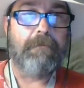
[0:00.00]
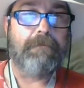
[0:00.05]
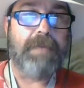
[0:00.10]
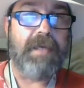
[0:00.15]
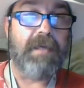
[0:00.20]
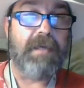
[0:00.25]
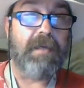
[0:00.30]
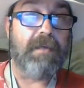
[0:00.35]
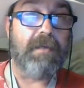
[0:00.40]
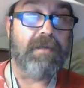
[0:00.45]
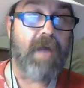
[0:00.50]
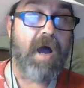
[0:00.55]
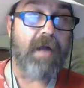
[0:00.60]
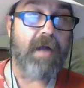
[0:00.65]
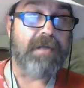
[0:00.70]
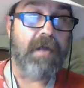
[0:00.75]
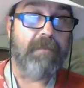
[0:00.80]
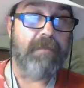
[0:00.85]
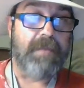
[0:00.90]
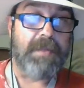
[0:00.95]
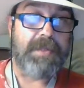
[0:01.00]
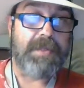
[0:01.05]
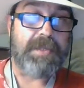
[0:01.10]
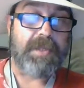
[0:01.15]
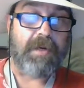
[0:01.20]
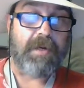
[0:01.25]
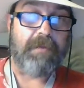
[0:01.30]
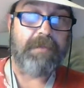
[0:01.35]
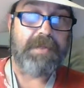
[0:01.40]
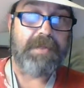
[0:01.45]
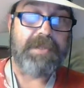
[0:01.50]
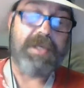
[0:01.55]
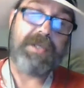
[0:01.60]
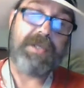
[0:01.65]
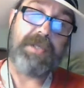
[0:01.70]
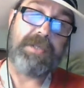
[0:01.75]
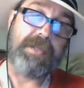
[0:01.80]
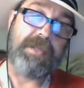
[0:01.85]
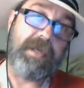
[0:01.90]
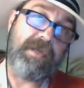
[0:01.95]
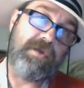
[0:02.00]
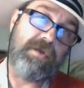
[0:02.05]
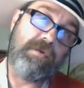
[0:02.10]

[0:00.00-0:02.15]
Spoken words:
being locked up in certain positions, like